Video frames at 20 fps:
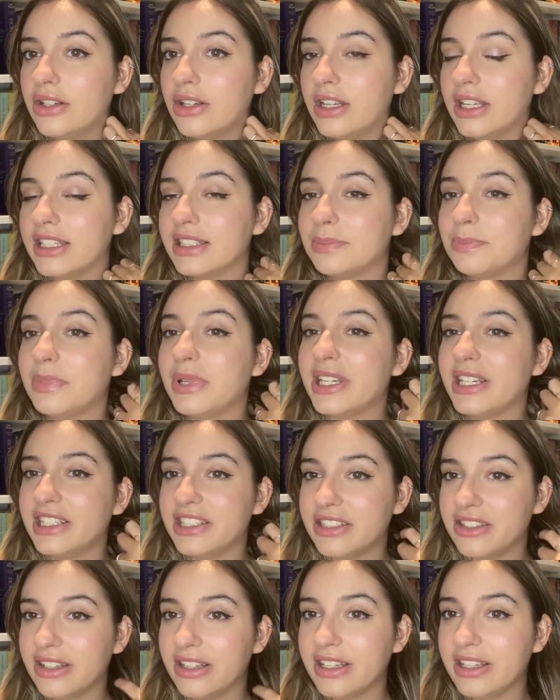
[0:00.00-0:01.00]

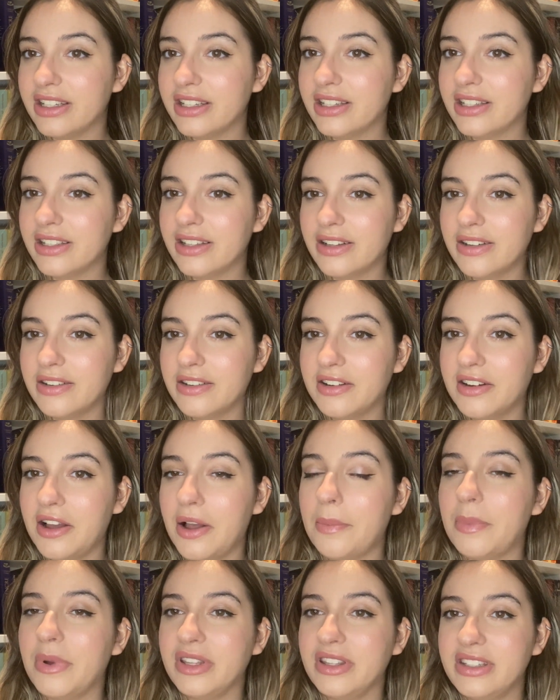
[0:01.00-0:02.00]
especially
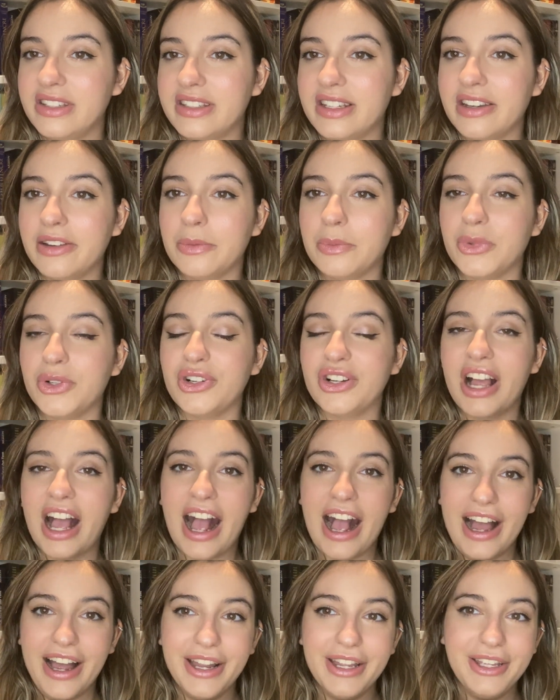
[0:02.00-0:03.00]
about the second book.
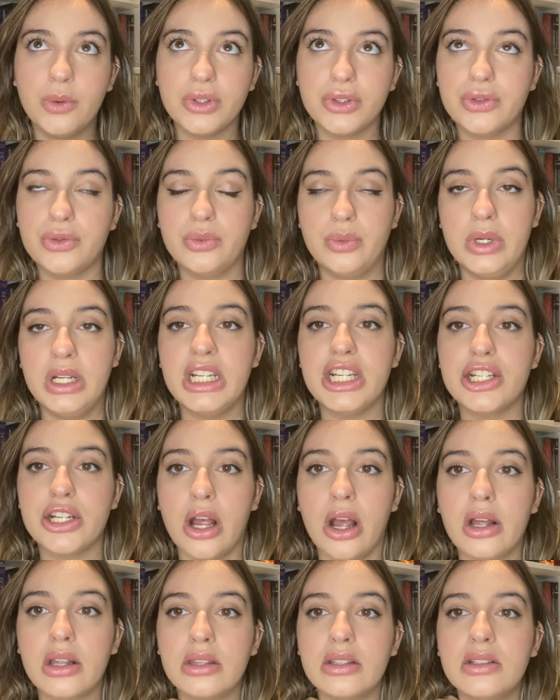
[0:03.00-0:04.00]
I was really
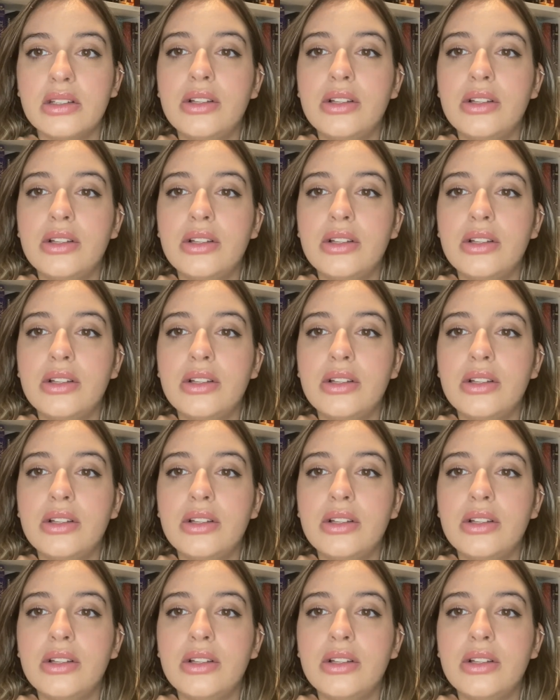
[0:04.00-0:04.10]
shocked